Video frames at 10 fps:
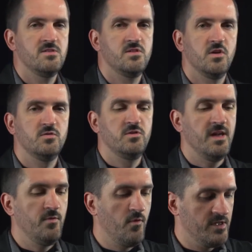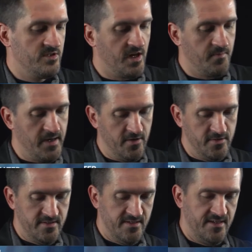So today we want to talk
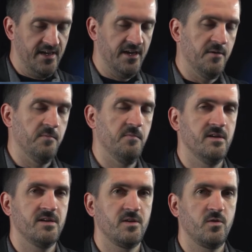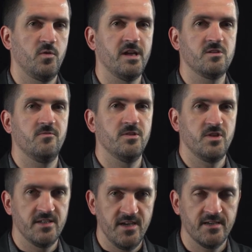about credential
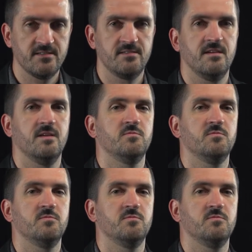phishing attacks,